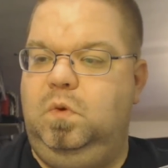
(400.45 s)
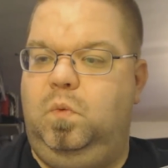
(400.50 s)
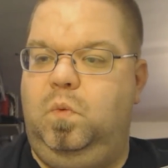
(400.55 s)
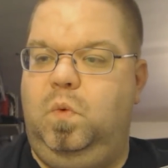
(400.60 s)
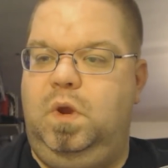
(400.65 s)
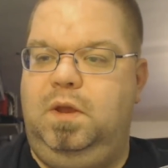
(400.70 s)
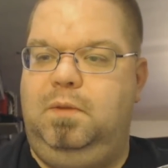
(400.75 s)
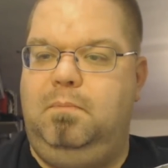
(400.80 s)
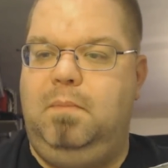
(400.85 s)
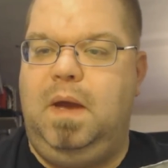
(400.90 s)

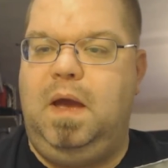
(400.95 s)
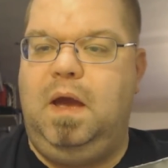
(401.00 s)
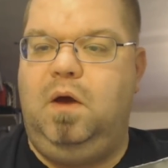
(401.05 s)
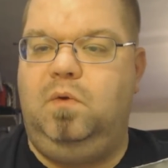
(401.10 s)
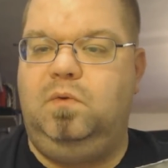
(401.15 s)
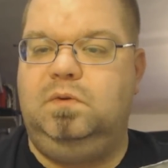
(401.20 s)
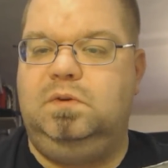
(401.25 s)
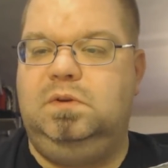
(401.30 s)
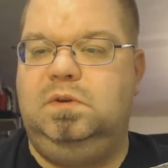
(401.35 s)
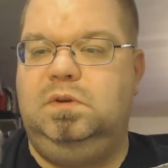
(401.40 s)
wing
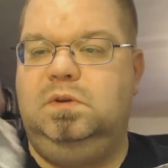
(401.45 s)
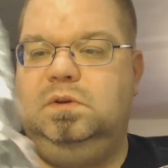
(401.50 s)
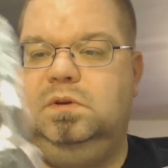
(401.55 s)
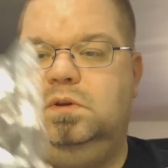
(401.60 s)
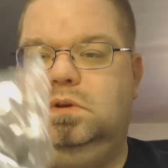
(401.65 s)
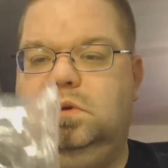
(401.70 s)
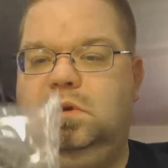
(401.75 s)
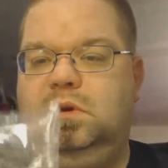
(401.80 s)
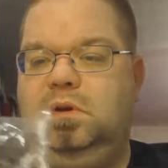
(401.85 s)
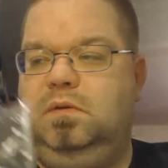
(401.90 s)
mount
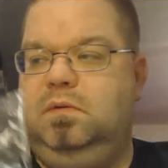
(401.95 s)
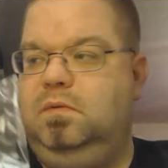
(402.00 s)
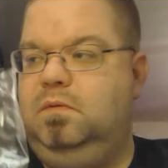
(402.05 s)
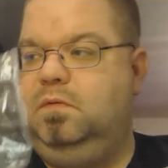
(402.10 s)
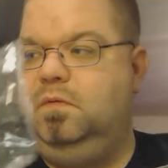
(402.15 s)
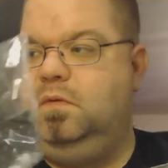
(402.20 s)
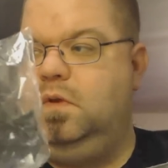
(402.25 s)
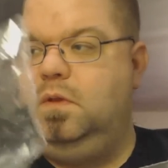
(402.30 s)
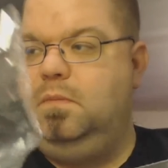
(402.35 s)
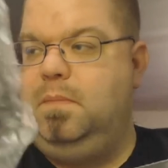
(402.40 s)

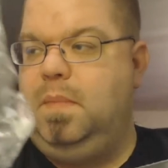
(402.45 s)
for the